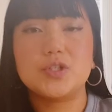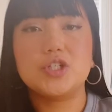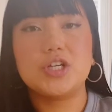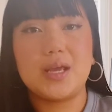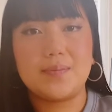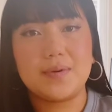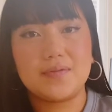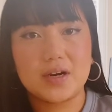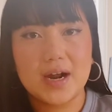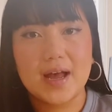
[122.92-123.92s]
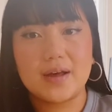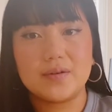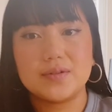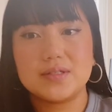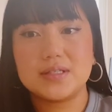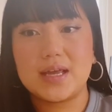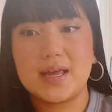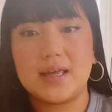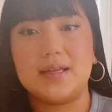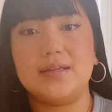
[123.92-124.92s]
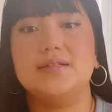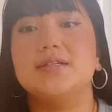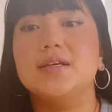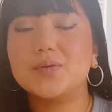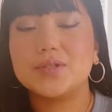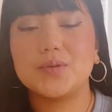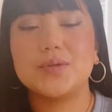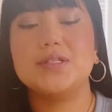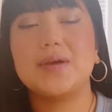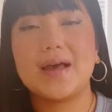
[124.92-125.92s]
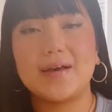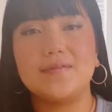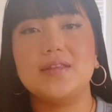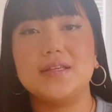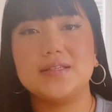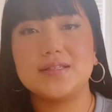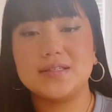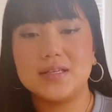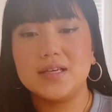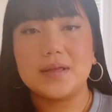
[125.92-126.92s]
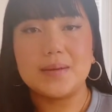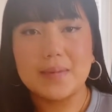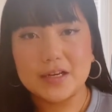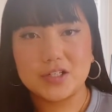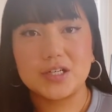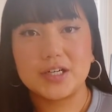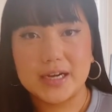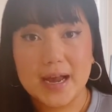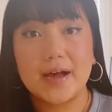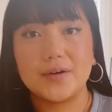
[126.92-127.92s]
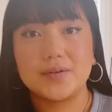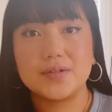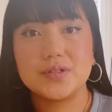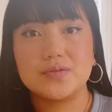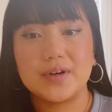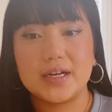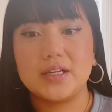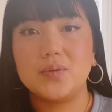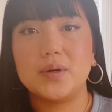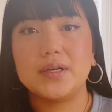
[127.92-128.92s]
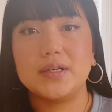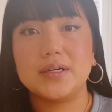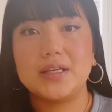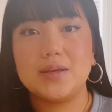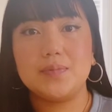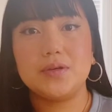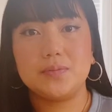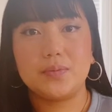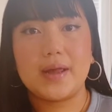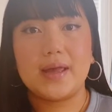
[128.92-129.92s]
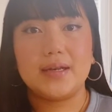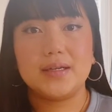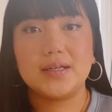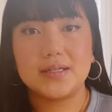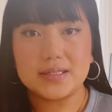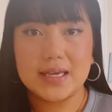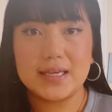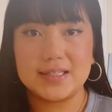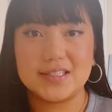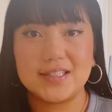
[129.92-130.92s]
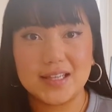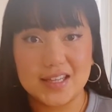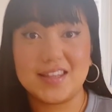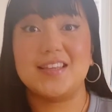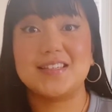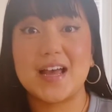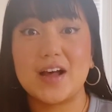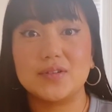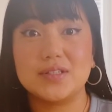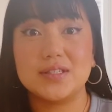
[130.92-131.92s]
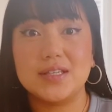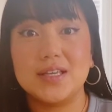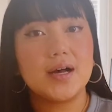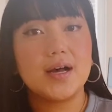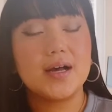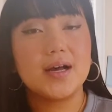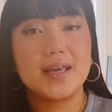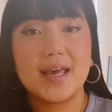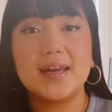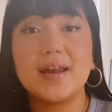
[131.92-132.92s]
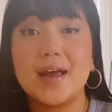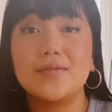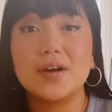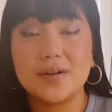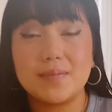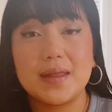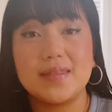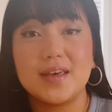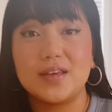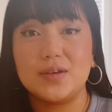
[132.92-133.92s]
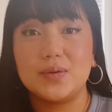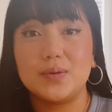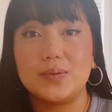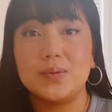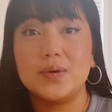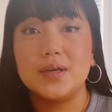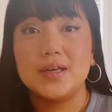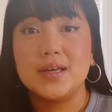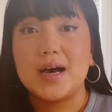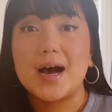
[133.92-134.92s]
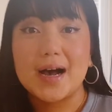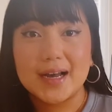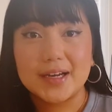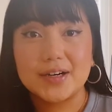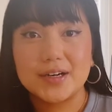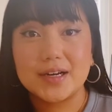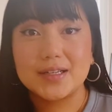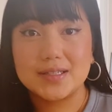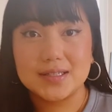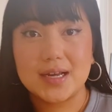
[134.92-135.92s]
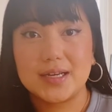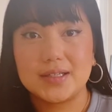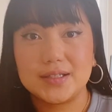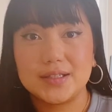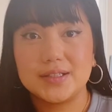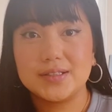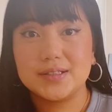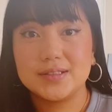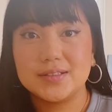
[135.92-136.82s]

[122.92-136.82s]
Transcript: shape of your house. And so once you have this imaginary house, right, you want to keep your brand contained in this house. Again, I recommend that you hire a designer